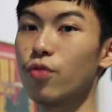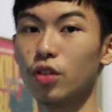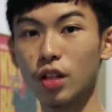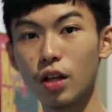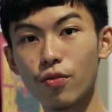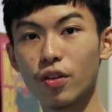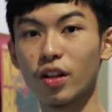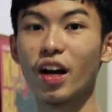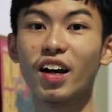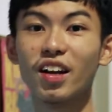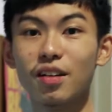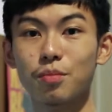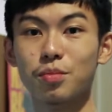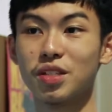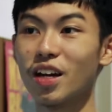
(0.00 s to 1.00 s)
for different
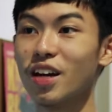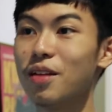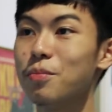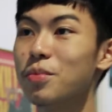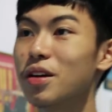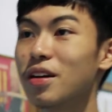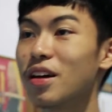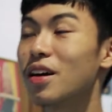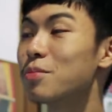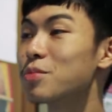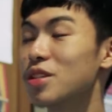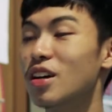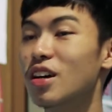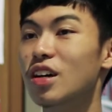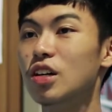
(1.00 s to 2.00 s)
items, and it
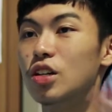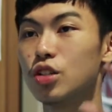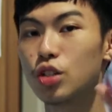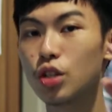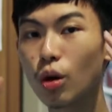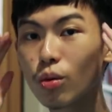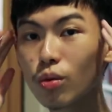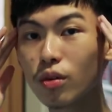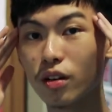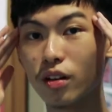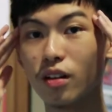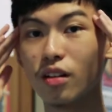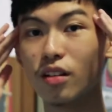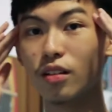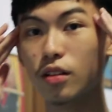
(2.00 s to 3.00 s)
becomes so
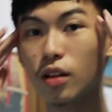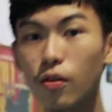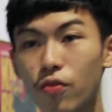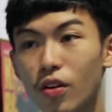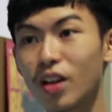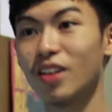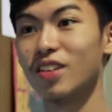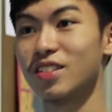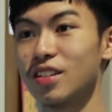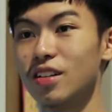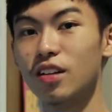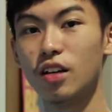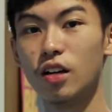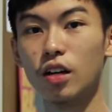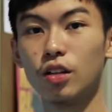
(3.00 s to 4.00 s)
difficult
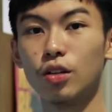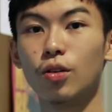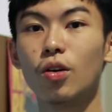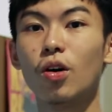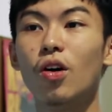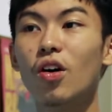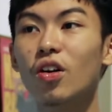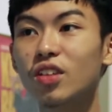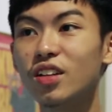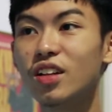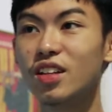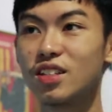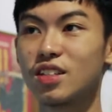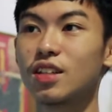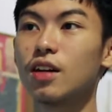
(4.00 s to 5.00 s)
to
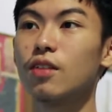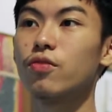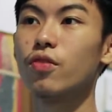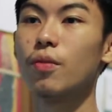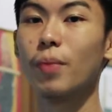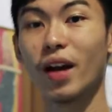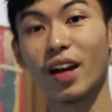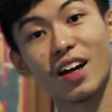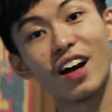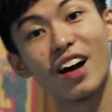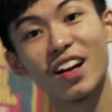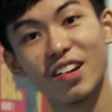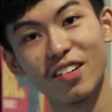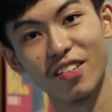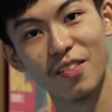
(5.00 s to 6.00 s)
coordinate stuff by
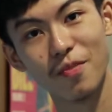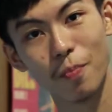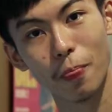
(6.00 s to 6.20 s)
color.